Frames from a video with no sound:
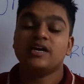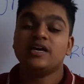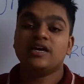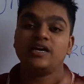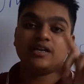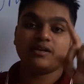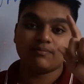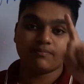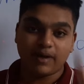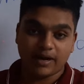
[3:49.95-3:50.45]

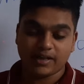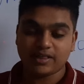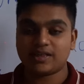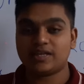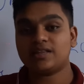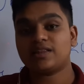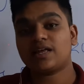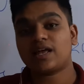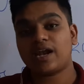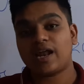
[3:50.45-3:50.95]
In my
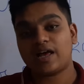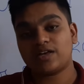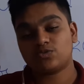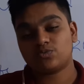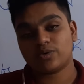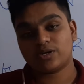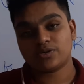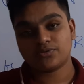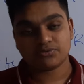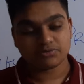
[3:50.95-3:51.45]
10th class,
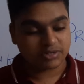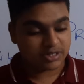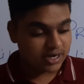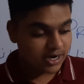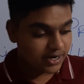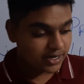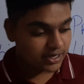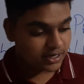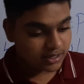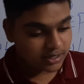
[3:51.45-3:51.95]
while I was
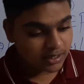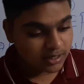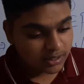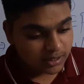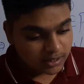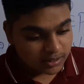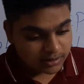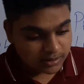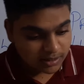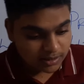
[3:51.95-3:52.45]
studying,
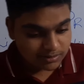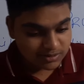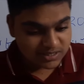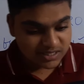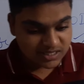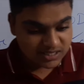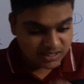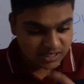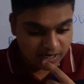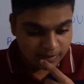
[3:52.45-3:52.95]
there was a
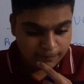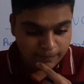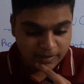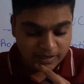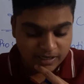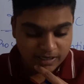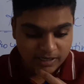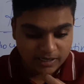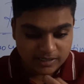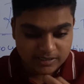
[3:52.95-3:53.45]
statement
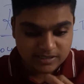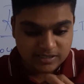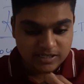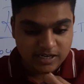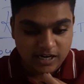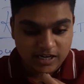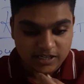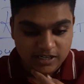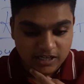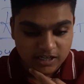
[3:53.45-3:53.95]
in
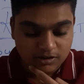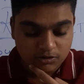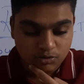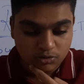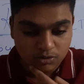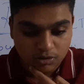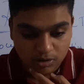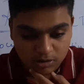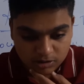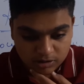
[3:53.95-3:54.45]
NCERT, I do
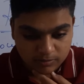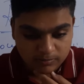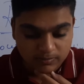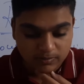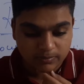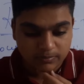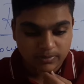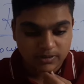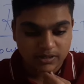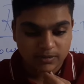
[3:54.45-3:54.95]
not
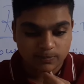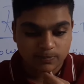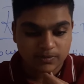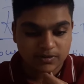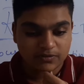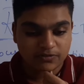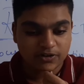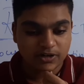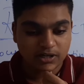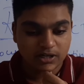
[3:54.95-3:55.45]
remember it
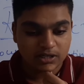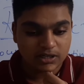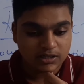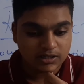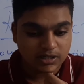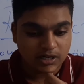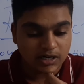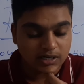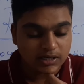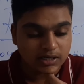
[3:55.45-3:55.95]
perfectly,
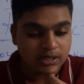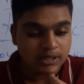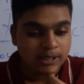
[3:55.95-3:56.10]
that